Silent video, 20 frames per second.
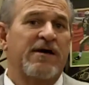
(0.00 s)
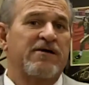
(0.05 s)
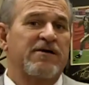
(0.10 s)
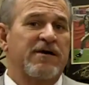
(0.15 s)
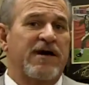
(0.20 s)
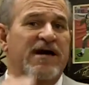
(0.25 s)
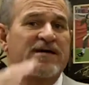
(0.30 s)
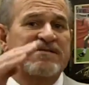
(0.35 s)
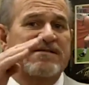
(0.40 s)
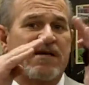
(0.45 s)

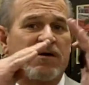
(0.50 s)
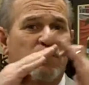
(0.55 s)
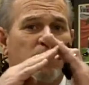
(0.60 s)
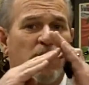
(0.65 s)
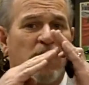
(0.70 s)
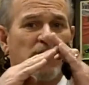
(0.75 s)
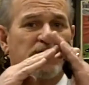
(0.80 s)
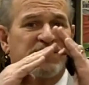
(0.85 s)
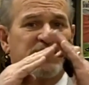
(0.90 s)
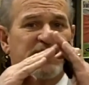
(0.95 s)
you got to say,
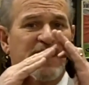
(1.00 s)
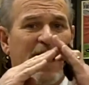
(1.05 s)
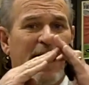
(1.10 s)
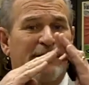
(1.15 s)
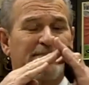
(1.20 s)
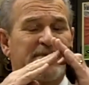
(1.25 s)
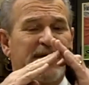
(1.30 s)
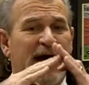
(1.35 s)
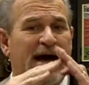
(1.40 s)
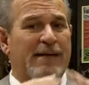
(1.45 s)
whoop,
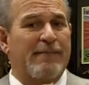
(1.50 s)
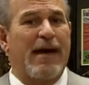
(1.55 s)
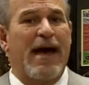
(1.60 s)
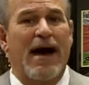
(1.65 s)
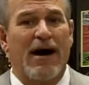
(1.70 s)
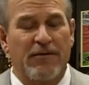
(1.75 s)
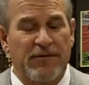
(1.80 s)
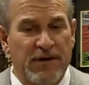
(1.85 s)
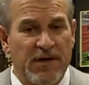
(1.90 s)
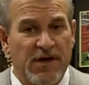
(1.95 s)
stop, time
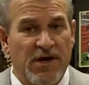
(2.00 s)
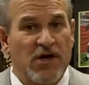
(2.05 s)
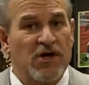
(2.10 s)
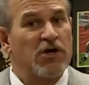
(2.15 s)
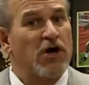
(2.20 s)
out,